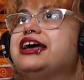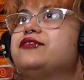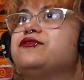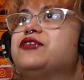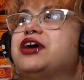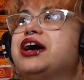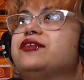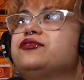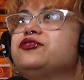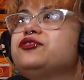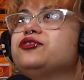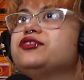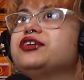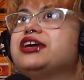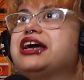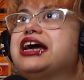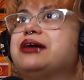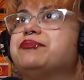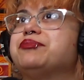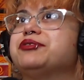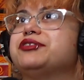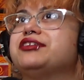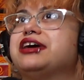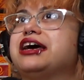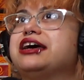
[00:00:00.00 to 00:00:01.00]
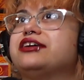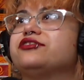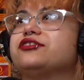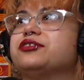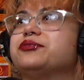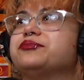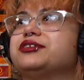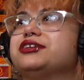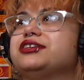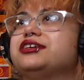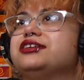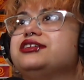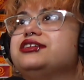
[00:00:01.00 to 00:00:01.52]
If after the appetizer,
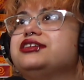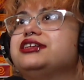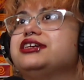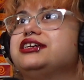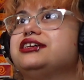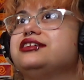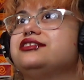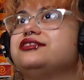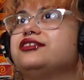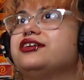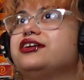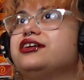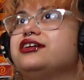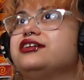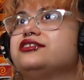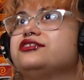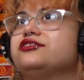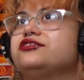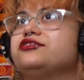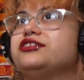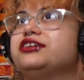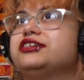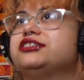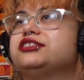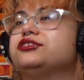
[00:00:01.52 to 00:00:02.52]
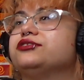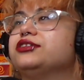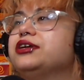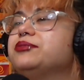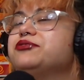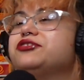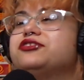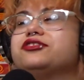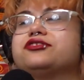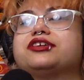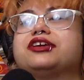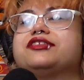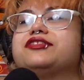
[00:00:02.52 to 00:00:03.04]
I'm gonna need the entree, so let
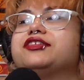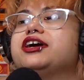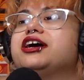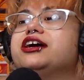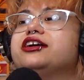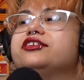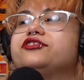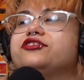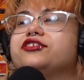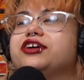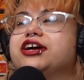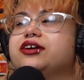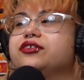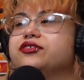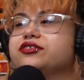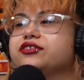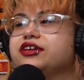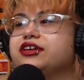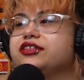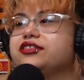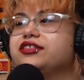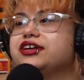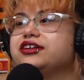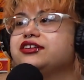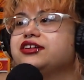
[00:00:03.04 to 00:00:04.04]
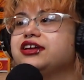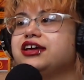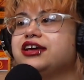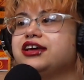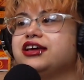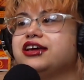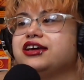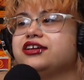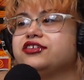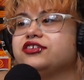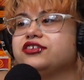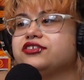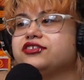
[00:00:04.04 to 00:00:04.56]
me just get the entree." And then
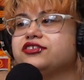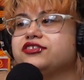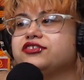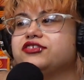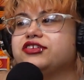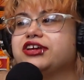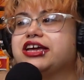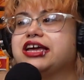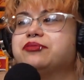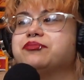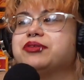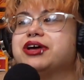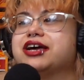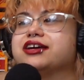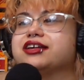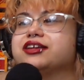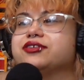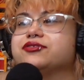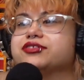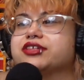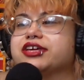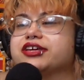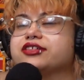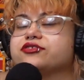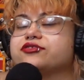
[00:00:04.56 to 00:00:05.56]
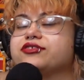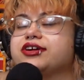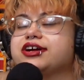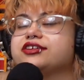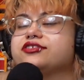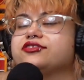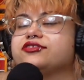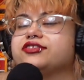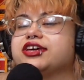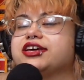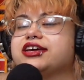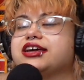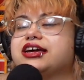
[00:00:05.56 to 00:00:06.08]
she came back, and I was like,
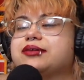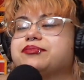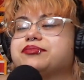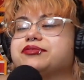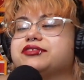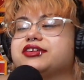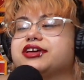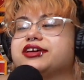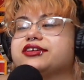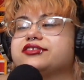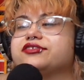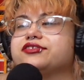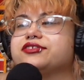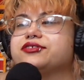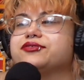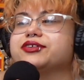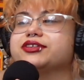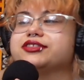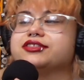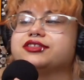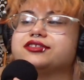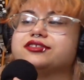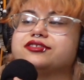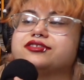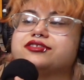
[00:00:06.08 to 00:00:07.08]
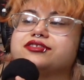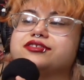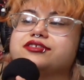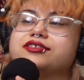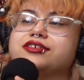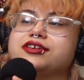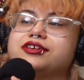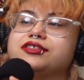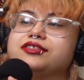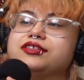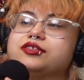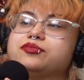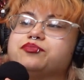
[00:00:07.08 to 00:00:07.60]
"Scratch that appetizer. I want this
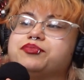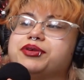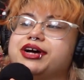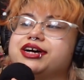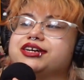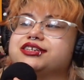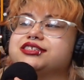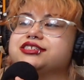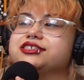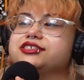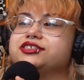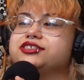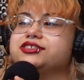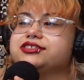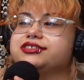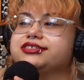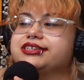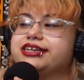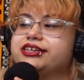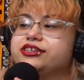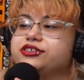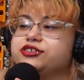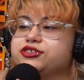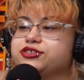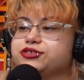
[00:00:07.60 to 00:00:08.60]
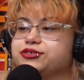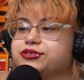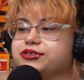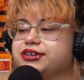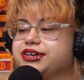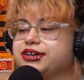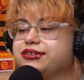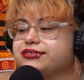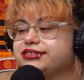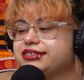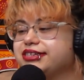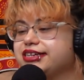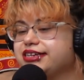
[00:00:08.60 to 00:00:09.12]
pasta." And she's like, "You sure?"
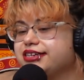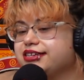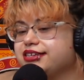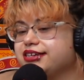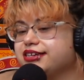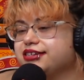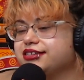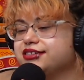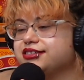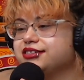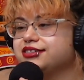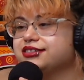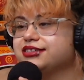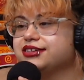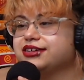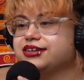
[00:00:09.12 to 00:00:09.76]
And I was like, "Yes."